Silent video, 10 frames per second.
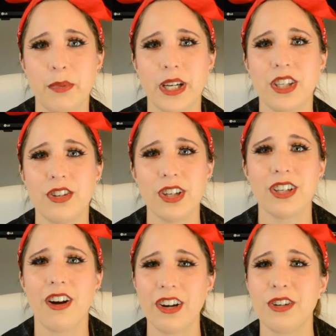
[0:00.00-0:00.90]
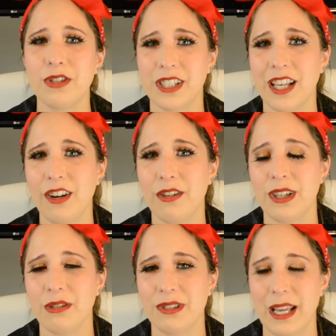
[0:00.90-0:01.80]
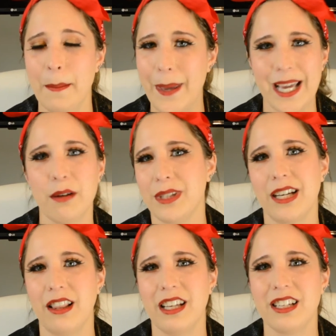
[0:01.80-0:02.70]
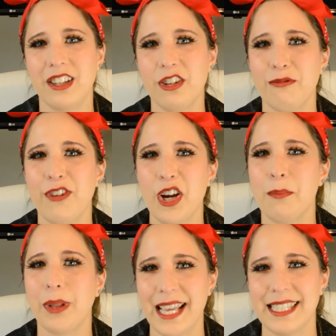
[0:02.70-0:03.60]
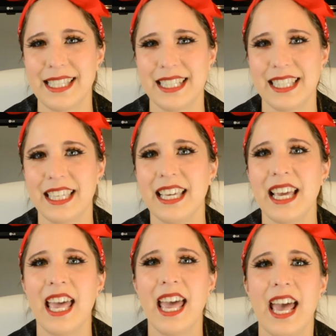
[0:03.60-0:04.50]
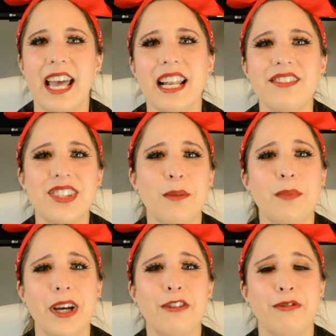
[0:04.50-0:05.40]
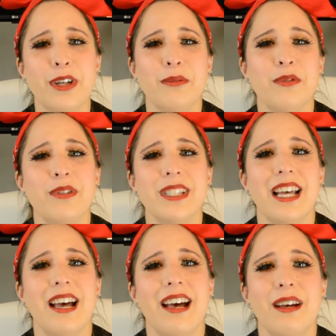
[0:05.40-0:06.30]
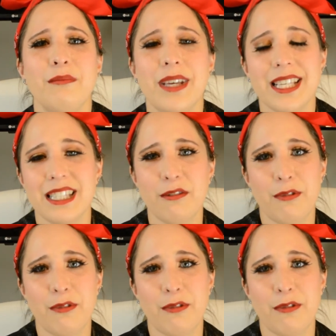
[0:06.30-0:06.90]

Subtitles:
but you could hardcore tell it was like makeup done, like looked very plastically. And I've seen better Freddy movies that makes the